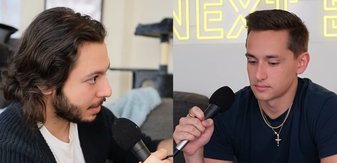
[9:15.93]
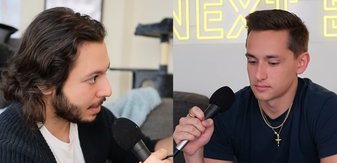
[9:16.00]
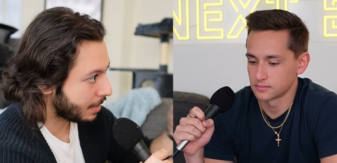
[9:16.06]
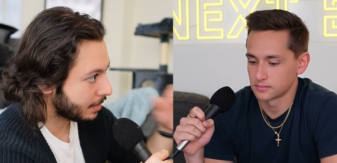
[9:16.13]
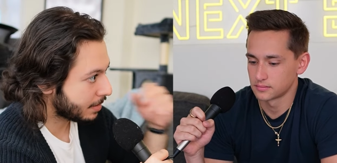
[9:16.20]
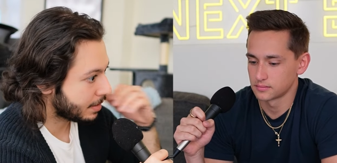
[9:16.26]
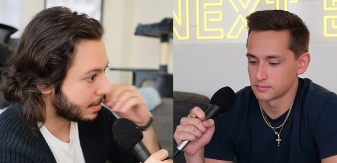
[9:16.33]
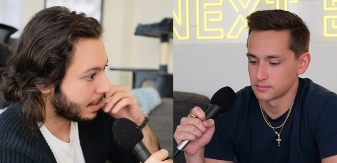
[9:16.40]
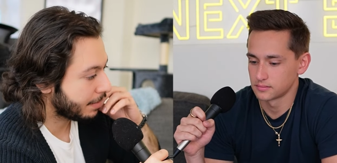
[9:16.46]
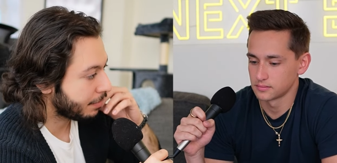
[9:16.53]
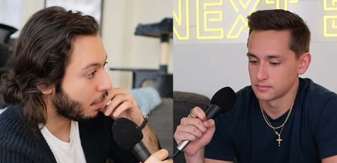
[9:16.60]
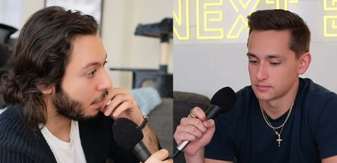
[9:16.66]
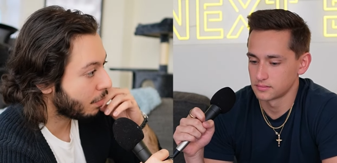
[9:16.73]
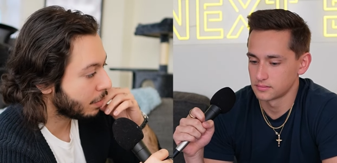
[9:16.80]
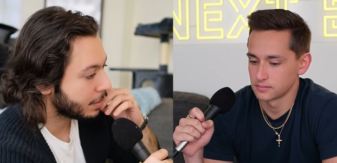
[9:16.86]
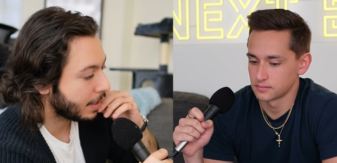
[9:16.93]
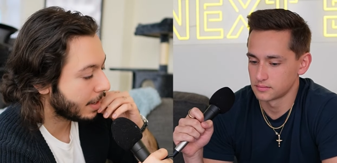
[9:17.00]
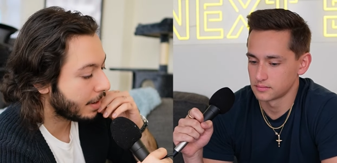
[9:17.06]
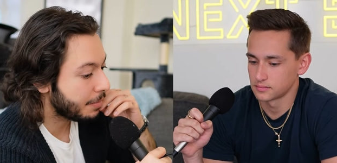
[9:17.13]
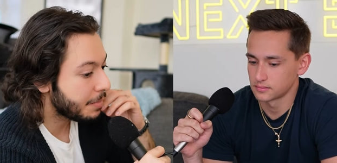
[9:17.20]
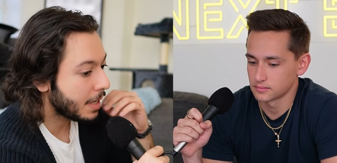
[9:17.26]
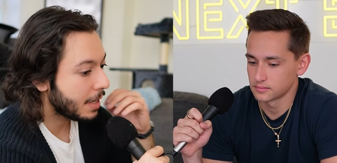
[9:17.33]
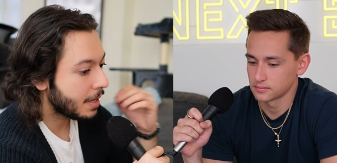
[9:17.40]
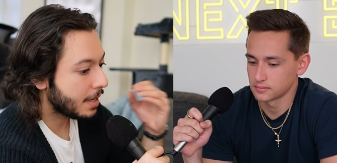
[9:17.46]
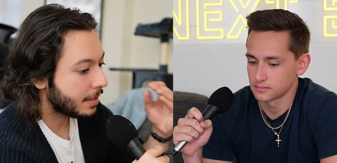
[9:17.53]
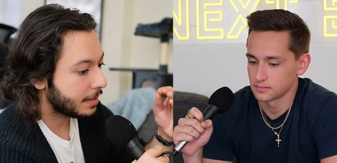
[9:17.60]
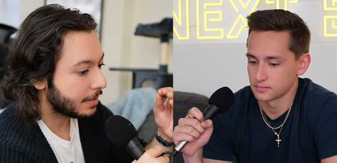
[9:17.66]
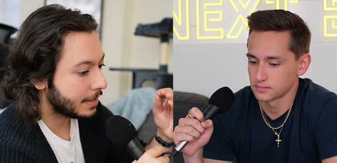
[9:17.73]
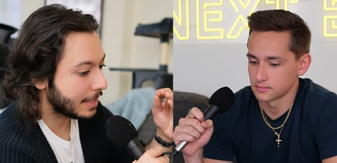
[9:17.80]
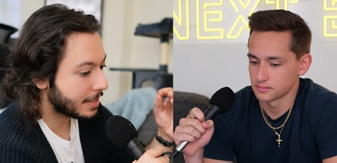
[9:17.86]
Speaker 1: not stiff over time.
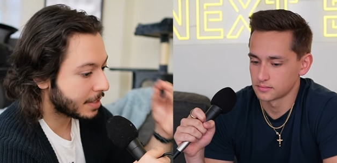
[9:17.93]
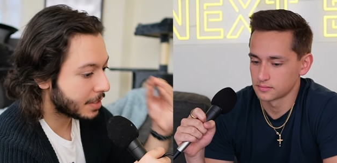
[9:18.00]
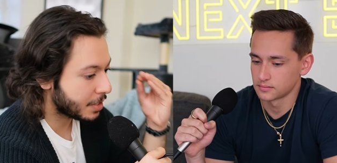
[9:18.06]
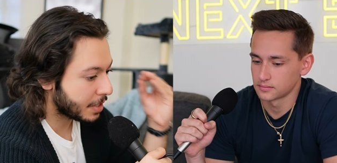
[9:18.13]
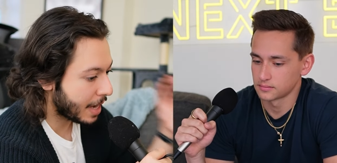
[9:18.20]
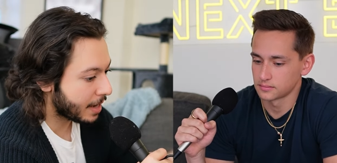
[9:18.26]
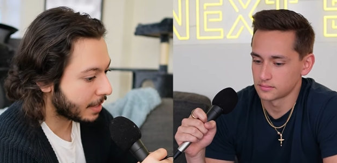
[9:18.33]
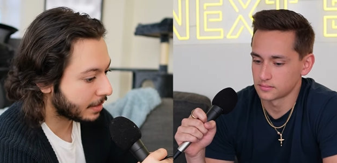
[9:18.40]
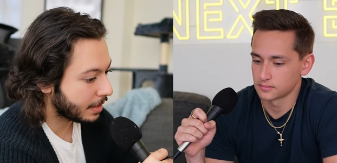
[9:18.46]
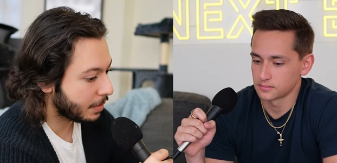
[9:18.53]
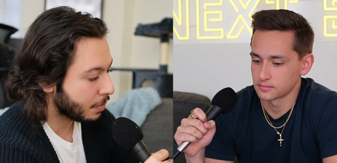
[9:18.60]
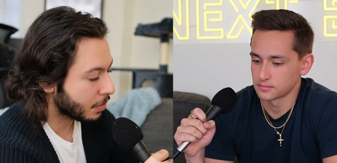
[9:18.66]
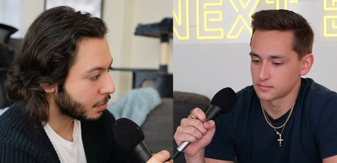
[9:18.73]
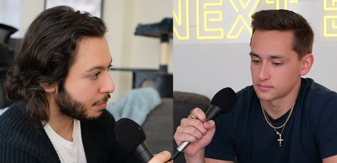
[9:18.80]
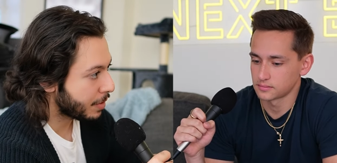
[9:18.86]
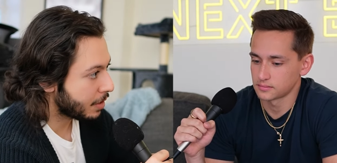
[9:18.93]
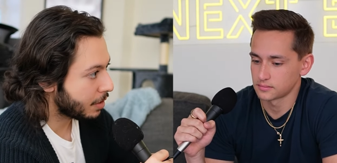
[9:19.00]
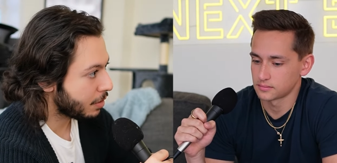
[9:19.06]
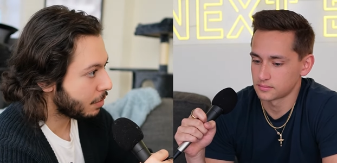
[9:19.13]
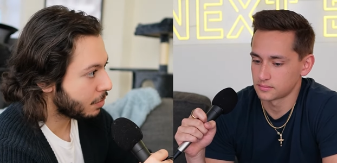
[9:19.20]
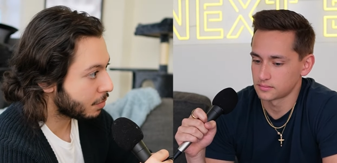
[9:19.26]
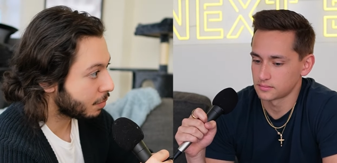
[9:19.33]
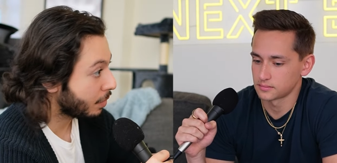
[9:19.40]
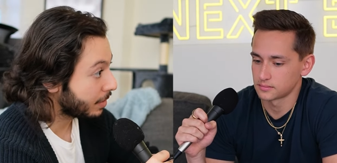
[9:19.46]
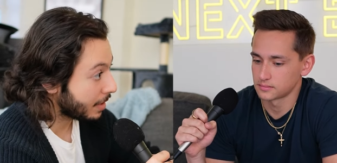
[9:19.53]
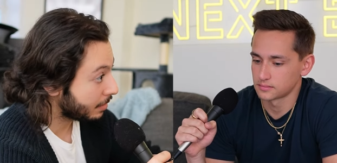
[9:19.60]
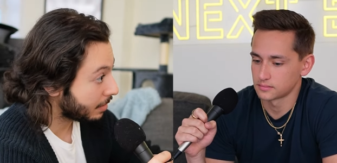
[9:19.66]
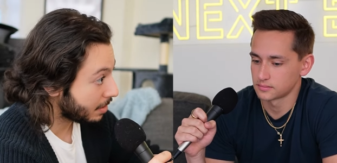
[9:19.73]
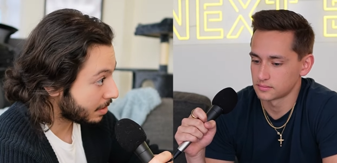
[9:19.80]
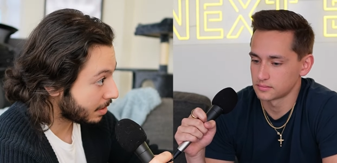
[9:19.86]
That's exactly what's being used
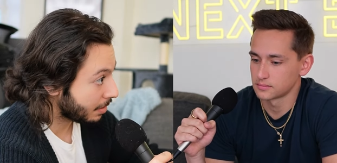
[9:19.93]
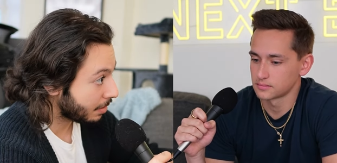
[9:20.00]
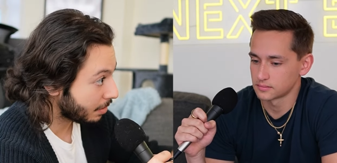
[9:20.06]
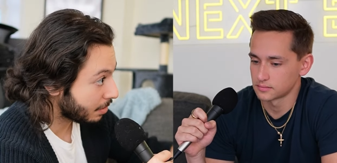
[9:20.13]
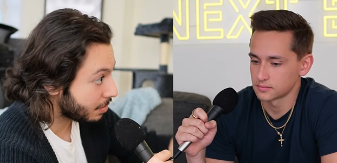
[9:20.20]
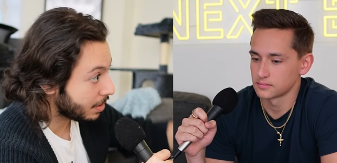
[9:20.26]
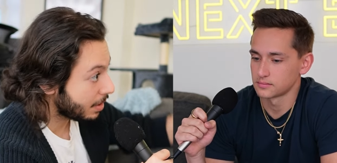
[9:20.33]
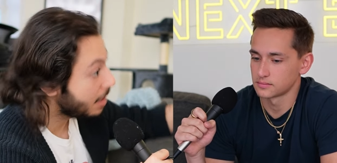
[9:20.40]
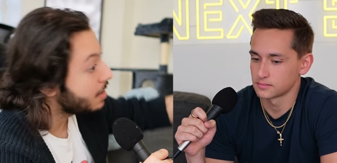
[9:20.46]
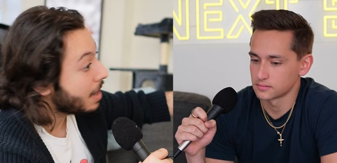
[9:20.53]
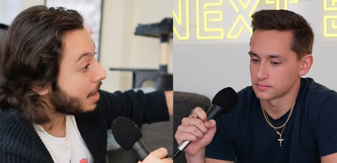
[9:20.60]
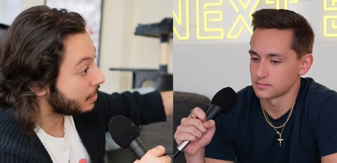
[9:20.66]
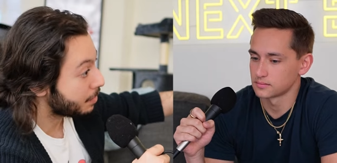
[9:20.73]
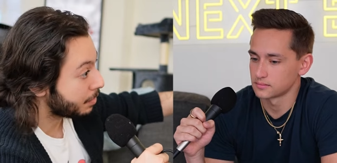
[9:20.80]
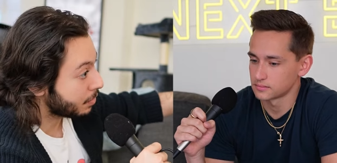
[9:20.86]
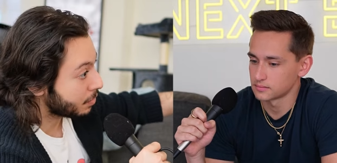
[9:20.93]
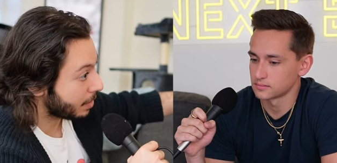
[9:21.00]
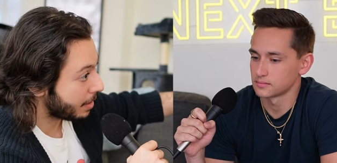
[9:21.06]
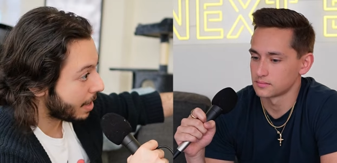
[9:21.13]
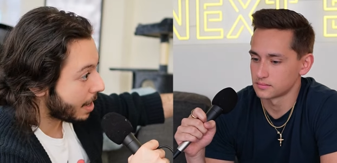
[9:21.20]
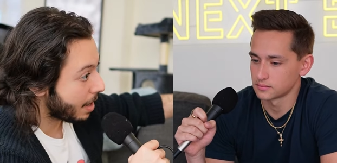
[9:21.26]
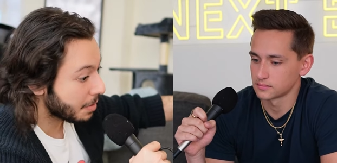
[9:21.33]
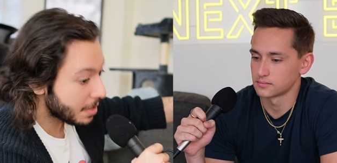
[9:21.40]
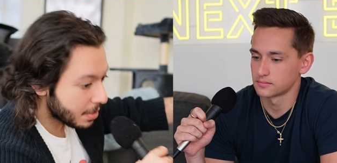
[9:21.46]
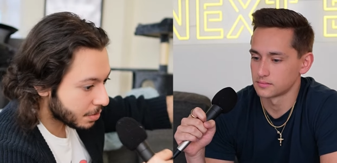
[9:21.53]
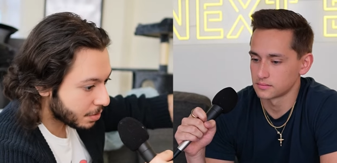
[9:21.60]
without these stickers in hospitals right now.